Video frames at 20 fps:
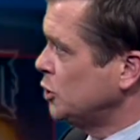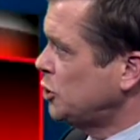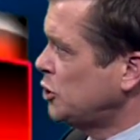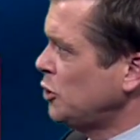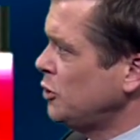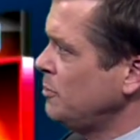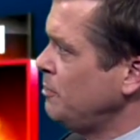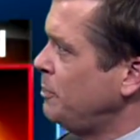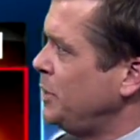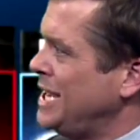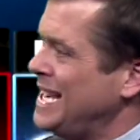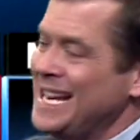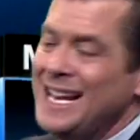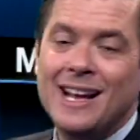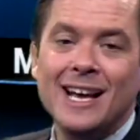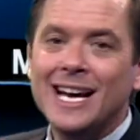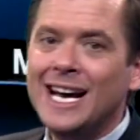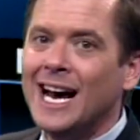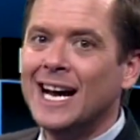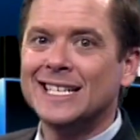Shouldn't be
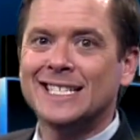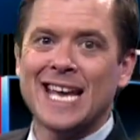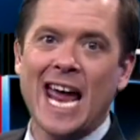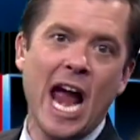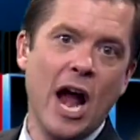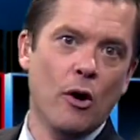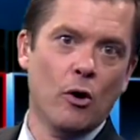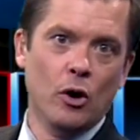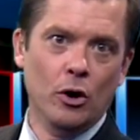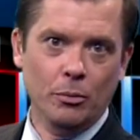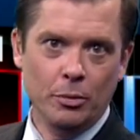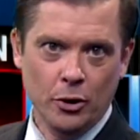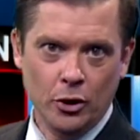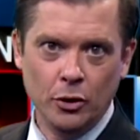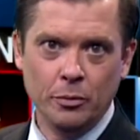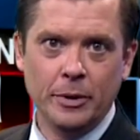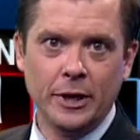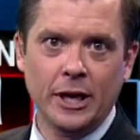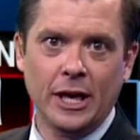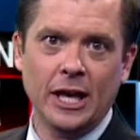
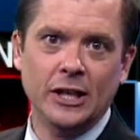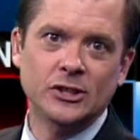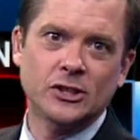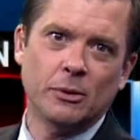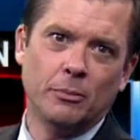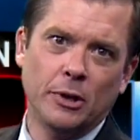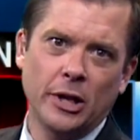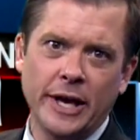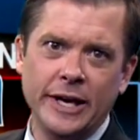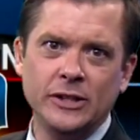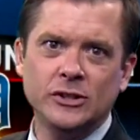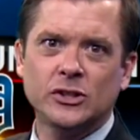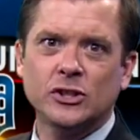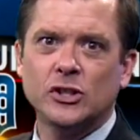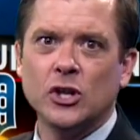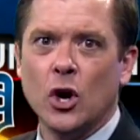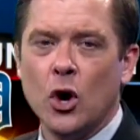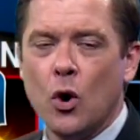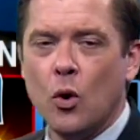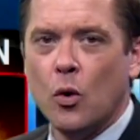terrible, but again, some light
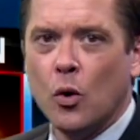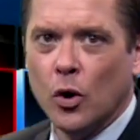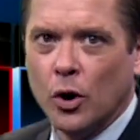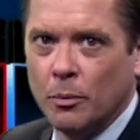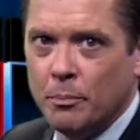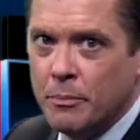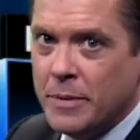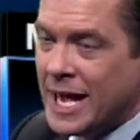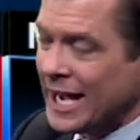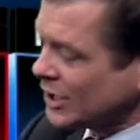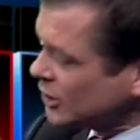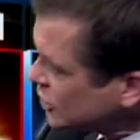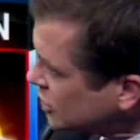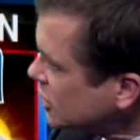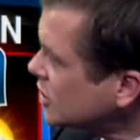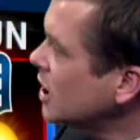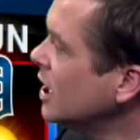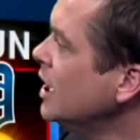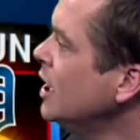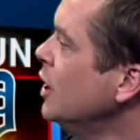snow or
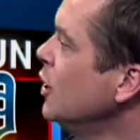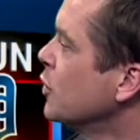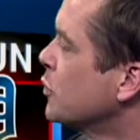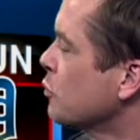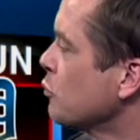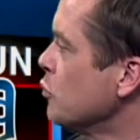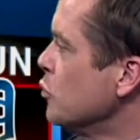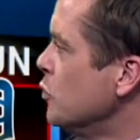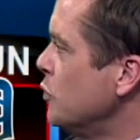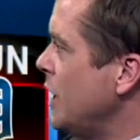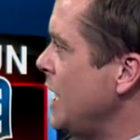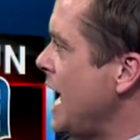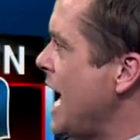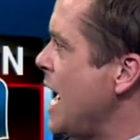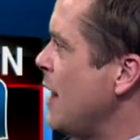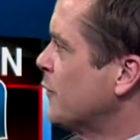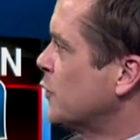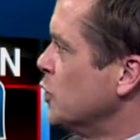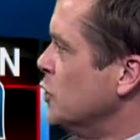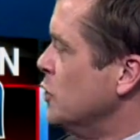mix through the
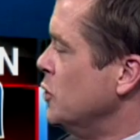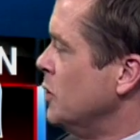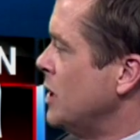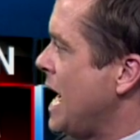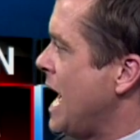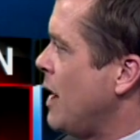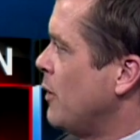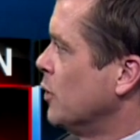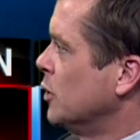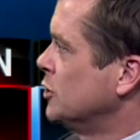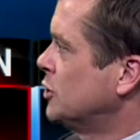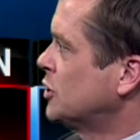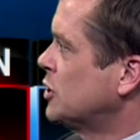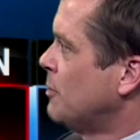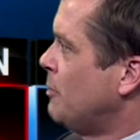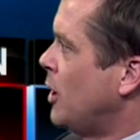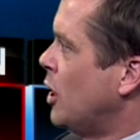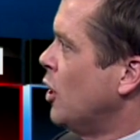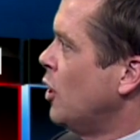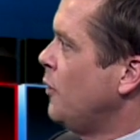afternoon hours
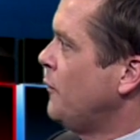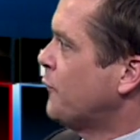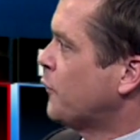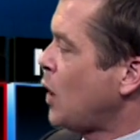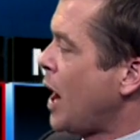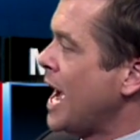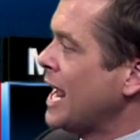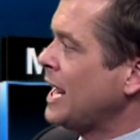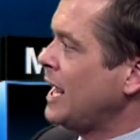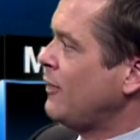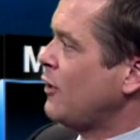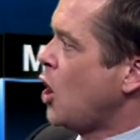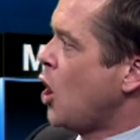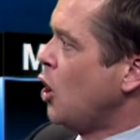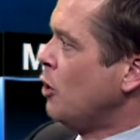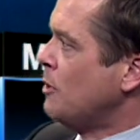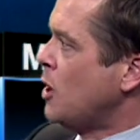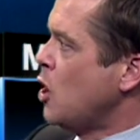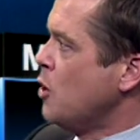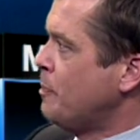tomorrow. Friday, the
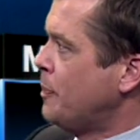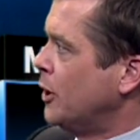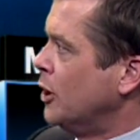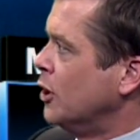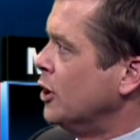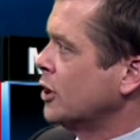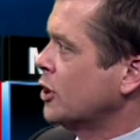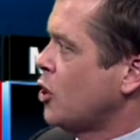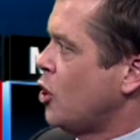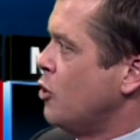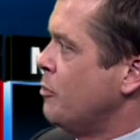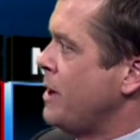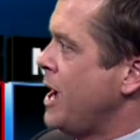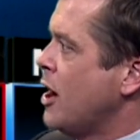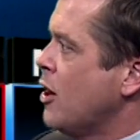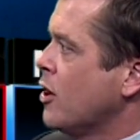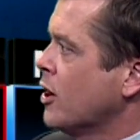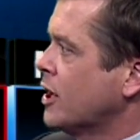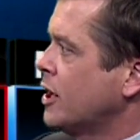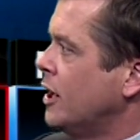home opener at
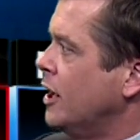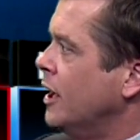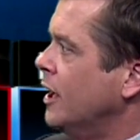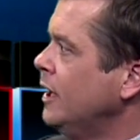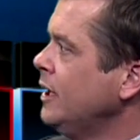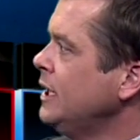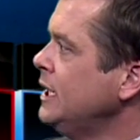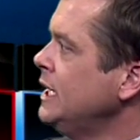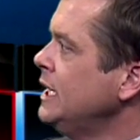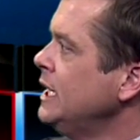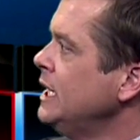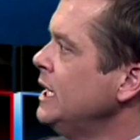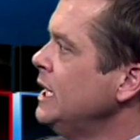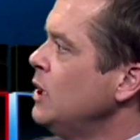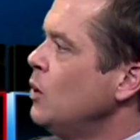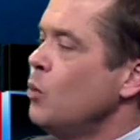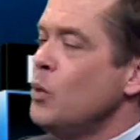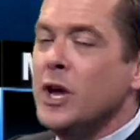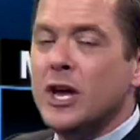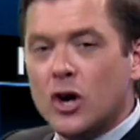Comerica.
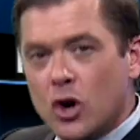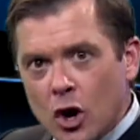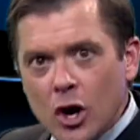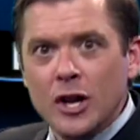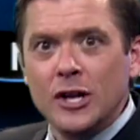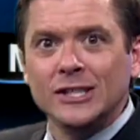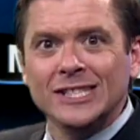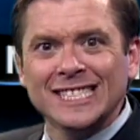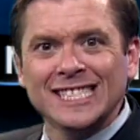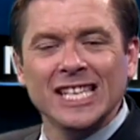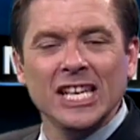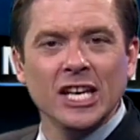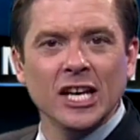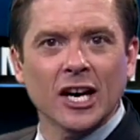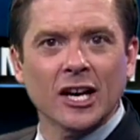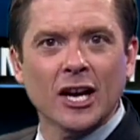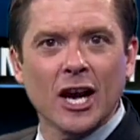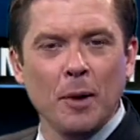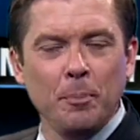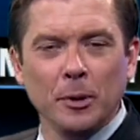We could see
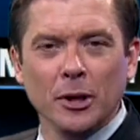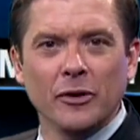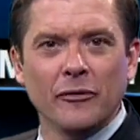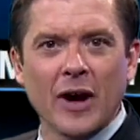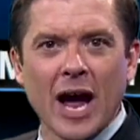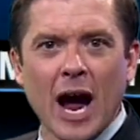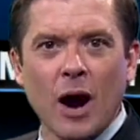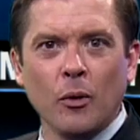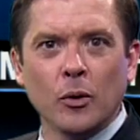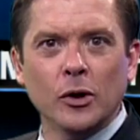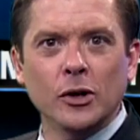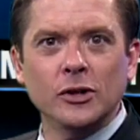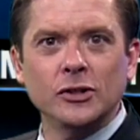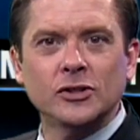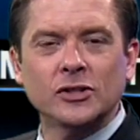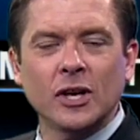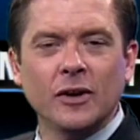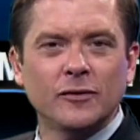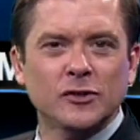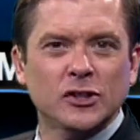a couple of
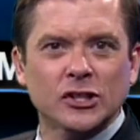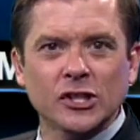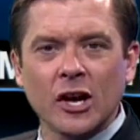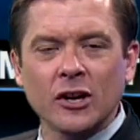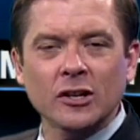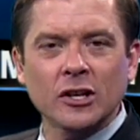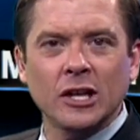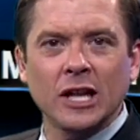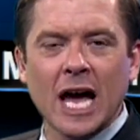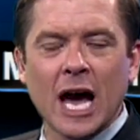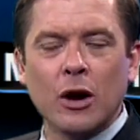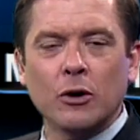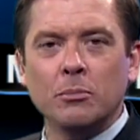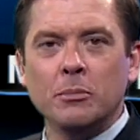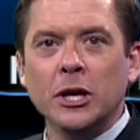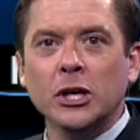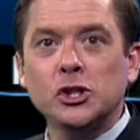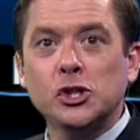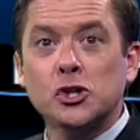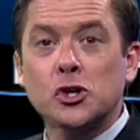hours of sun cloud
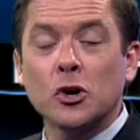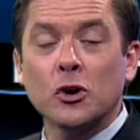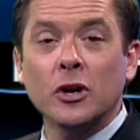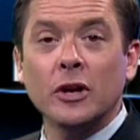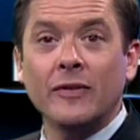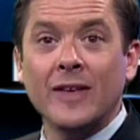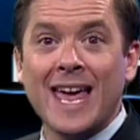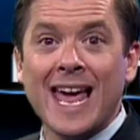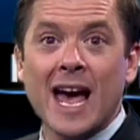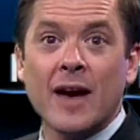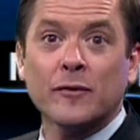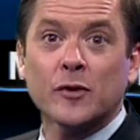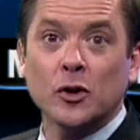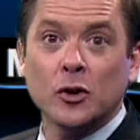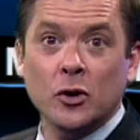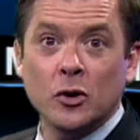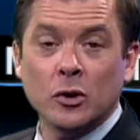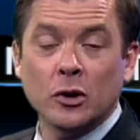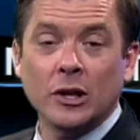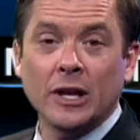mixture in the
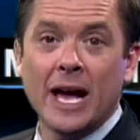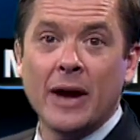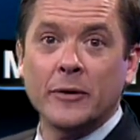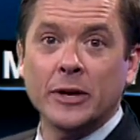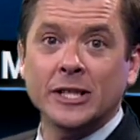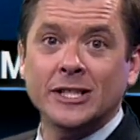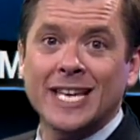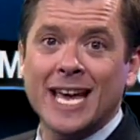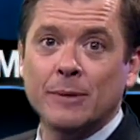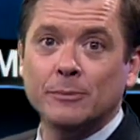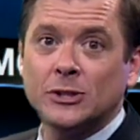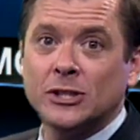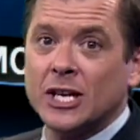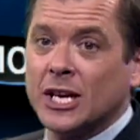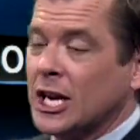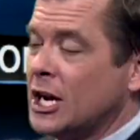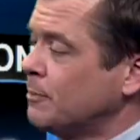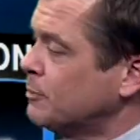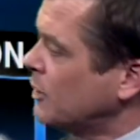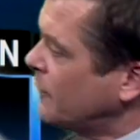afternoon, allowing temps to
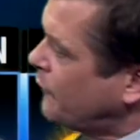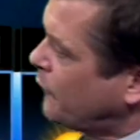get up to